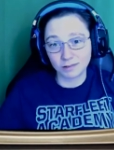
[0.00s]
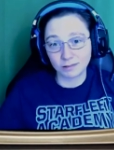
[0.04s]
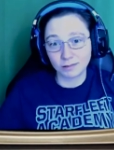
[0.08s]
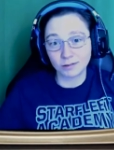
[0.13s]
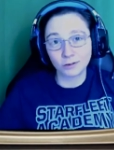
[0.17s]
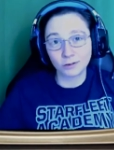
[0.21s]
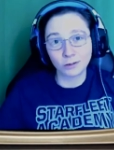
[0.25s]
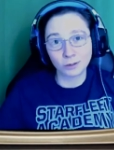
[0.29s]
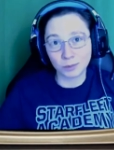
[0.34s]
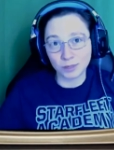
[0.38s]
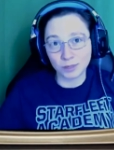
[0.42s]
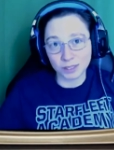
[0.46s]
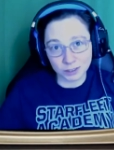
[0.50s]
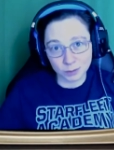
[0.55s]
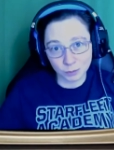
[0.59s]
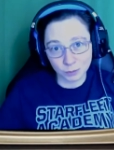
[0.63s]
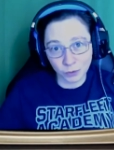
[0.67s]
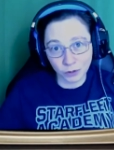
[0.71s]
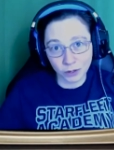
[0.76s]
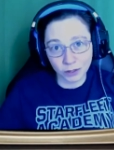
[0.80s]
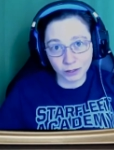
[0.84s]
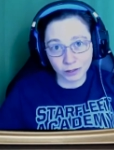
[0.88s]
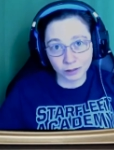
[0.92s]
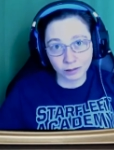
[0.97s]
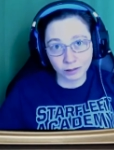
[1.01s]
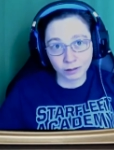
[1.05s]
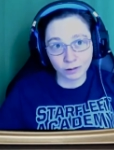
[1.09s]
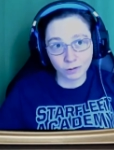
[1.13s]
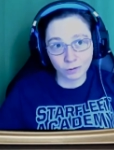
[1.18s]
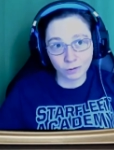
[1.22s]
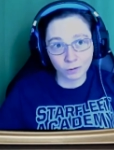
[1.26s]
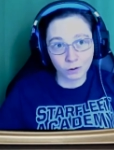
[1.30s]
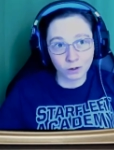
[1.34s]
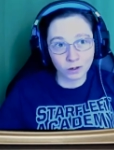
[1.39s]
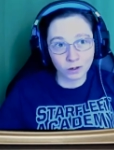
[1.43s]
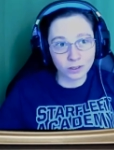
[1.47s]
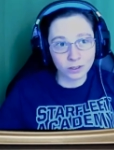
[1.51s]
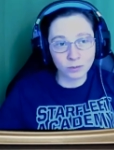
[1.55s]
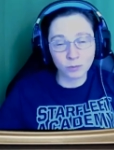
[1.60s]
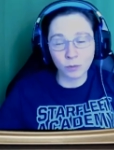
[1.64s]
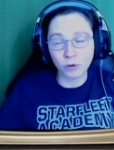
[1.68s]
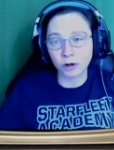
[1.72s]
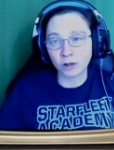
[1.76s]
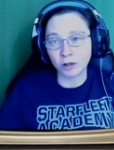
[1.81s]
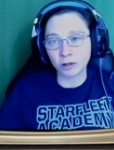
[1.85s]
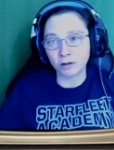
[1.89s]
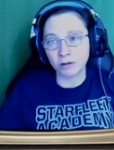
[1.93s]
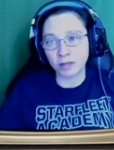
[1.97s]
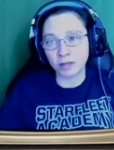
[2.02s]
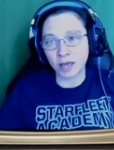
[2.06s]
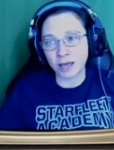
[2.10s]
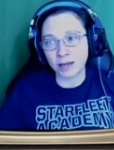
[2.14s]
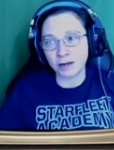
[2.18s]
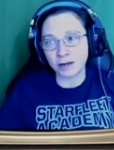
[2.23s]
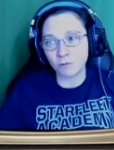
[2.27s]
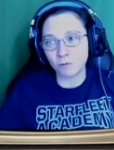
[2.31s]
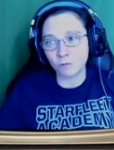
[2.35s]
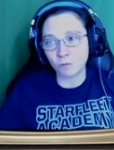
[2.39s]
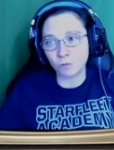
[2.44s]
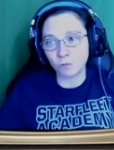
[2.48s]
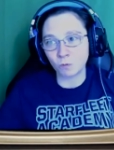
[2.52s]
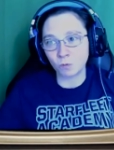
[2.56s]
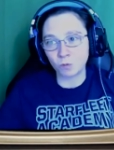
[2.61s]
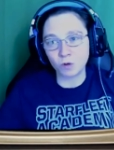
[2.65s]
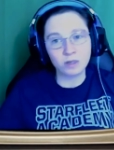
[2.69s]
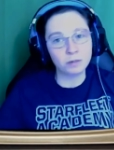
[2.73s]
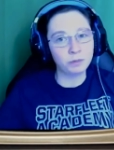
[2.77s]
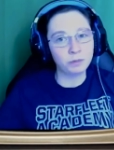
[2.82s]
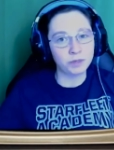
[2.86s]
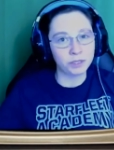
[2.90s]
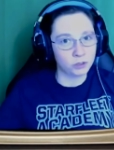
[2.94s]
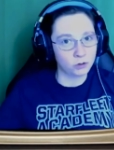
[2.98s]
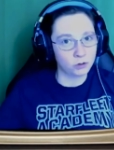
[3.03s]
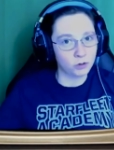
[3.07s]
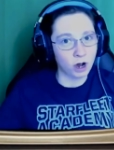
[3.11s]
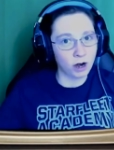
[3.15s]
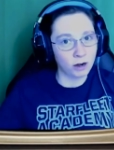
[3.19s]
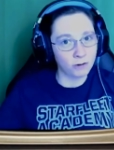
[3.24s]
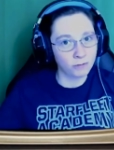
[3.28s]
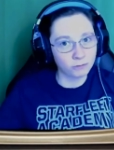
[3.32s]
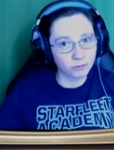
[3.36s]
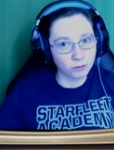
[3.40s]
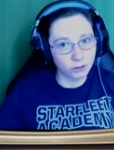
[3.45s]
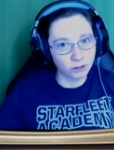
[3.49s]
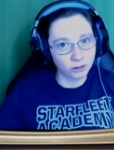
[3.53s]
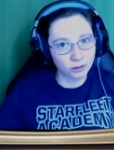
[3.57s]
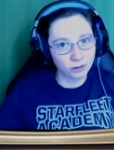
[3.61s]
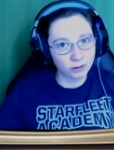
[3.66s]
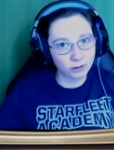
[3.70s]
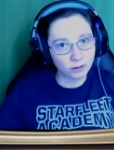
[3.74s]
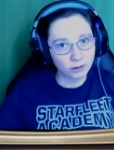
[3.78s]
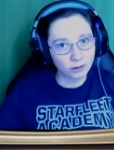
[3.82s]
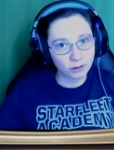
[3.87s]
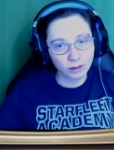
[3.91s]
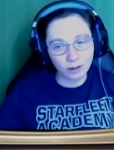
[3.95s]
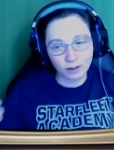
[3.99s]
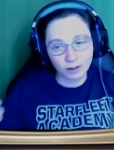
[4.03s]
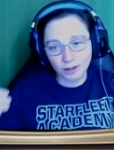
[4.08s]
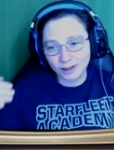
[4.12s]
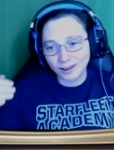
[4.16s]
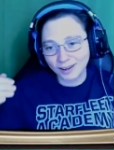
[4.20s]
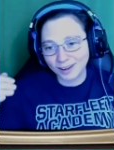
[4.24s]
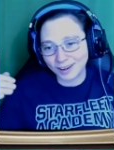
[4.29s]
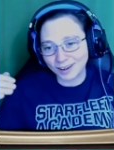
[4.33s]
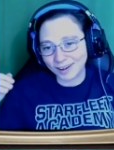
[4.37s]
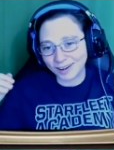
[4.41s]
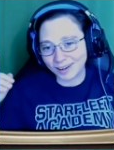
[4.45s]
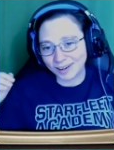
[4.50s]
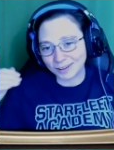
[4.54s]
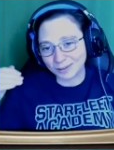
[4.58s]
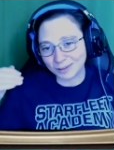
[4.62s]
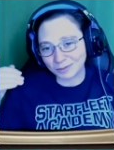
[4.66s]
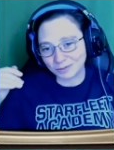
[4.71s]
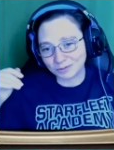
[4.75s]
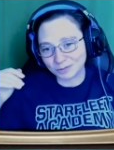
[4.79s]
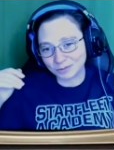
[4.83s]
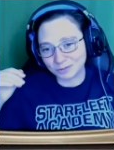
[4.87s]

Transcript: going to be a spoiler, or a spoiler that wouldn't be too harmful. And